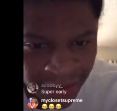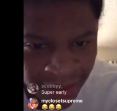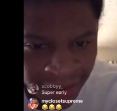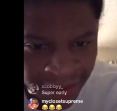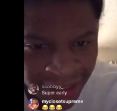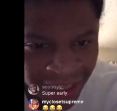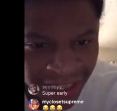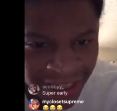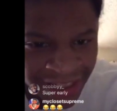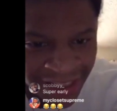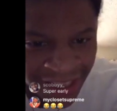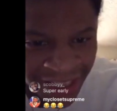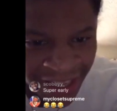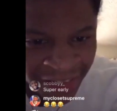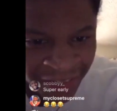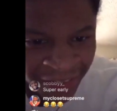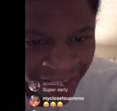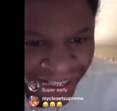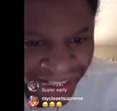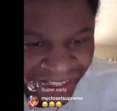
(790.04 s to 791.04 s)
Tell us an
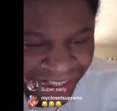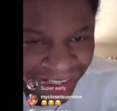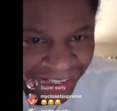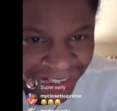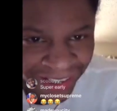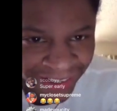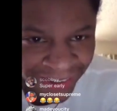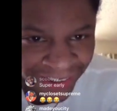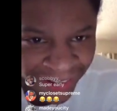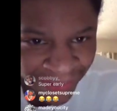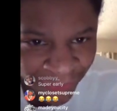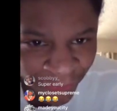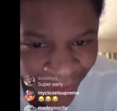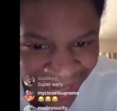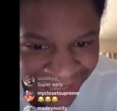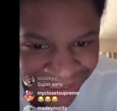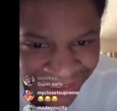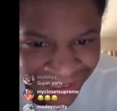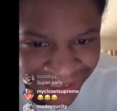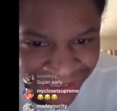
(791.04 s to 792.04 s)
invite.
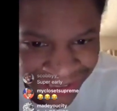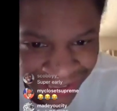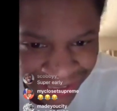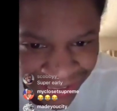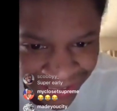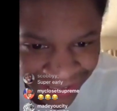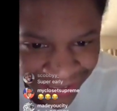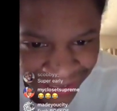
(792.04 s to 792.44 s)
Watch this shit.